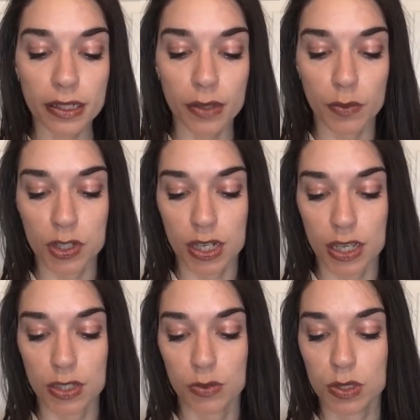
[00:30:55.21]
in which
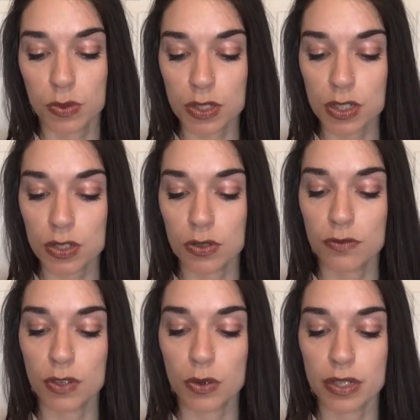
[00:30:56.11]
case you will switch to the
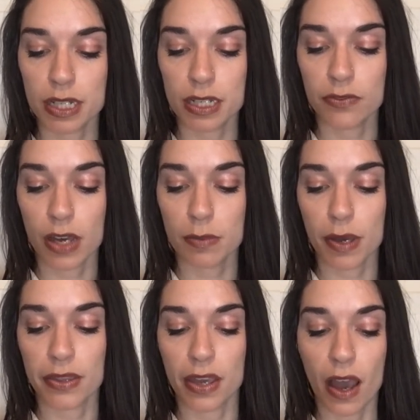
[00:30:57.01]
view identified by
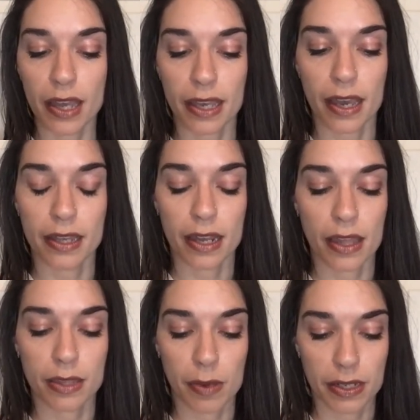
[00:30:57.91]
the icon
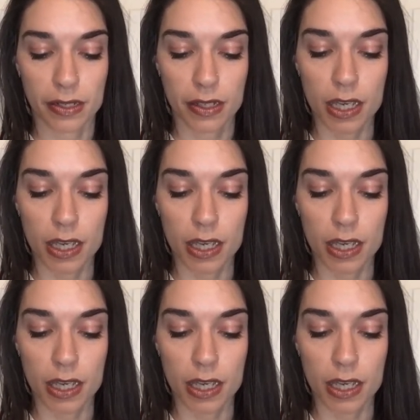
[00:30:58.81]
on the button.